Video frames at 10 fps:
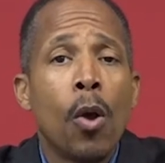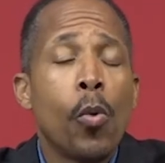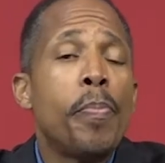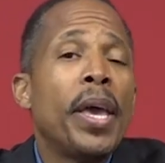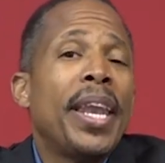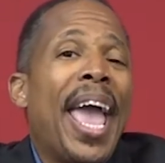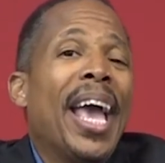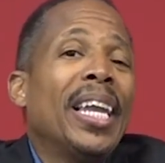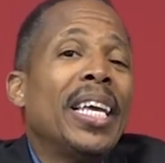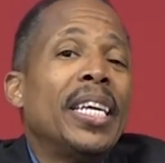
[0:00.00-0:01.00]
We've been
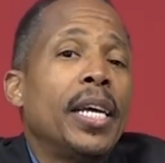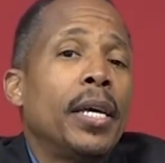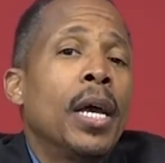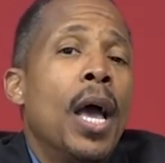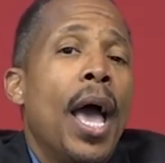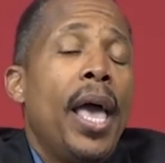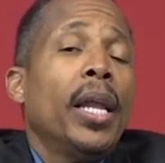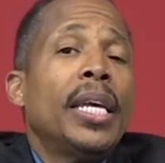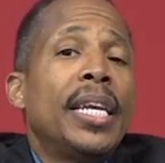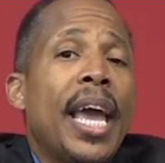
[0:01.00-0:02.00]
alienated,
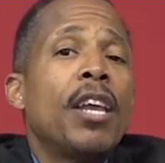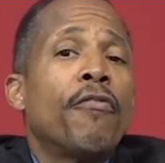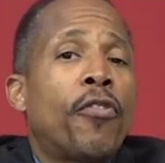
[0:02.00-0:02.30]
alienated